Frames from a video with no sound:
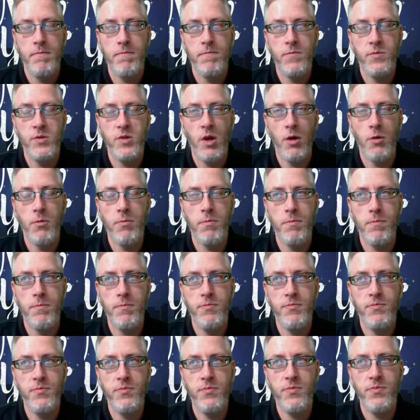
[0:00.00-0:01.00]
So
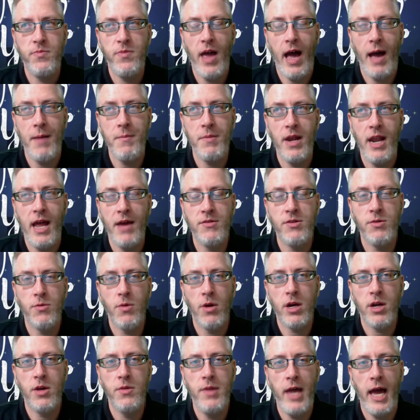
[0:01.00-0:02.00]
I'm going to have to
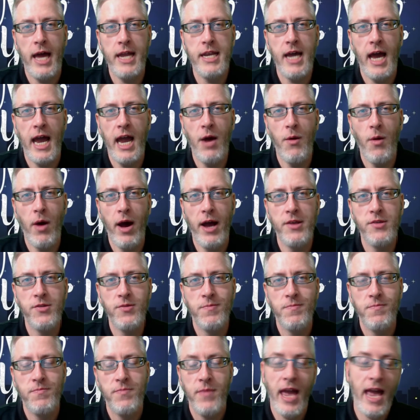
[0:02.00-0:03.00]
work on that diet-wise.
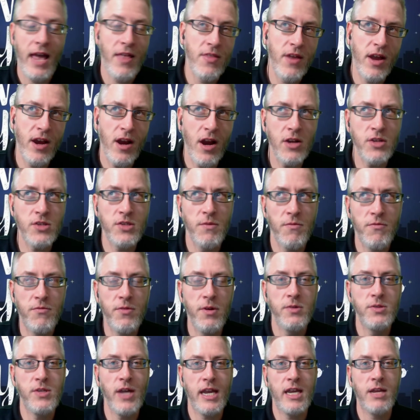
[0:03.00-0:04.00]
And there are some
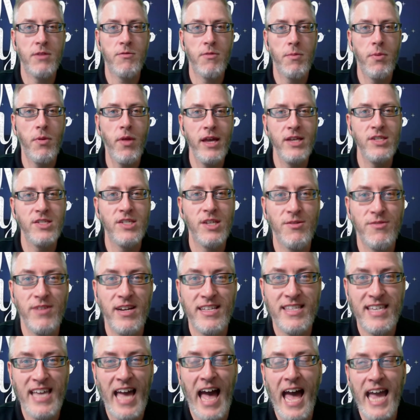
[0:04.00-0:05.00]
foods I can replace it
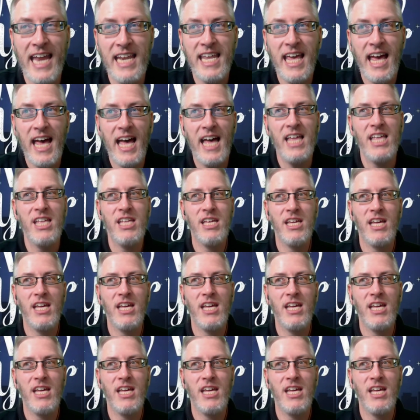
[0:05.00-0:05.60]
with, kinda.